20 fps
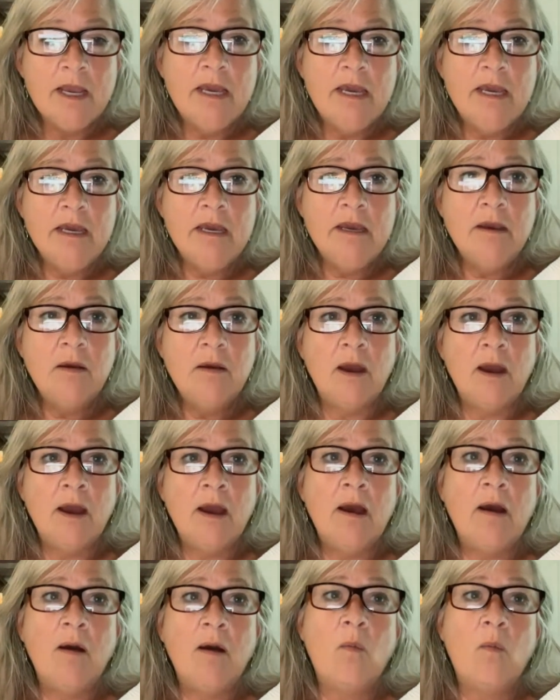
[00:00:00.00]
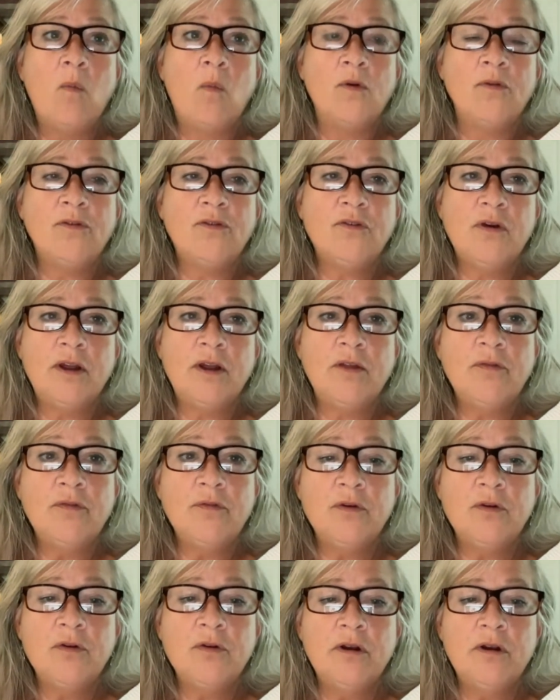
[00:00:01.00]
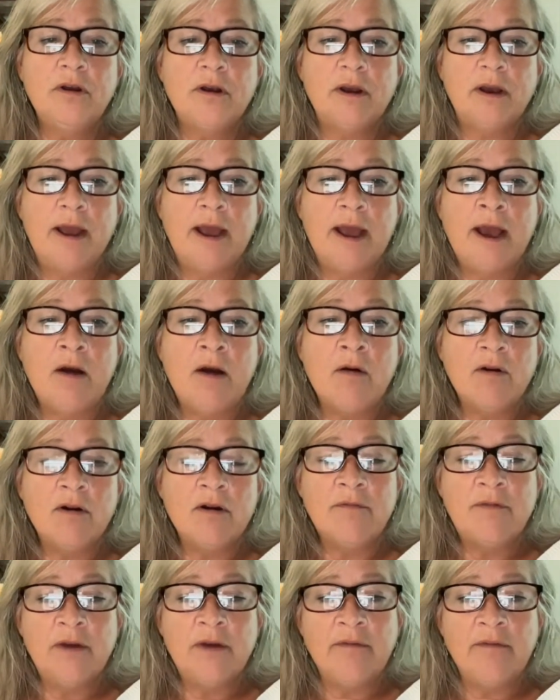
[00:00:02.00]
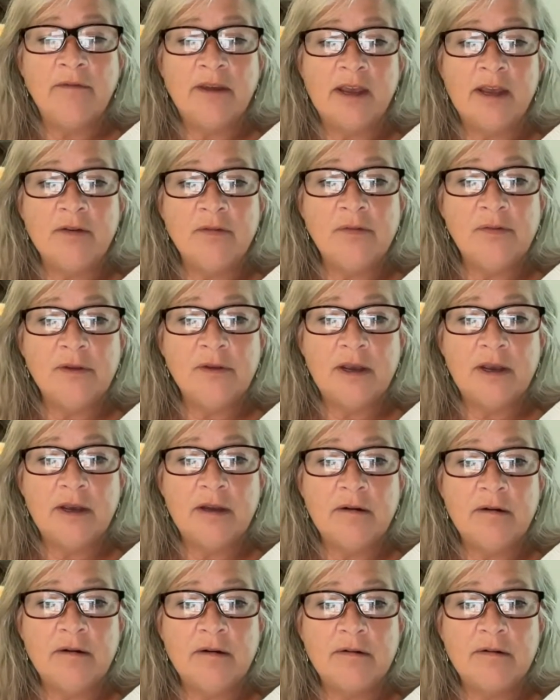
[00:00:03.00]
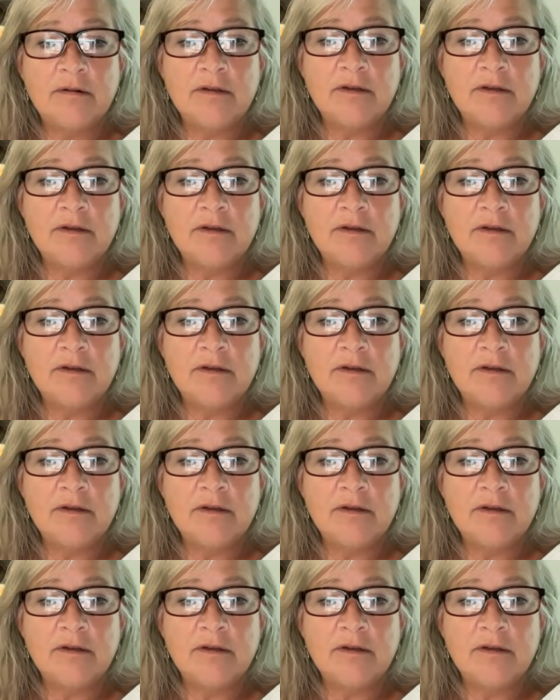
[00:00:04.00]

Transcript: He was transferred out of Afghanistan,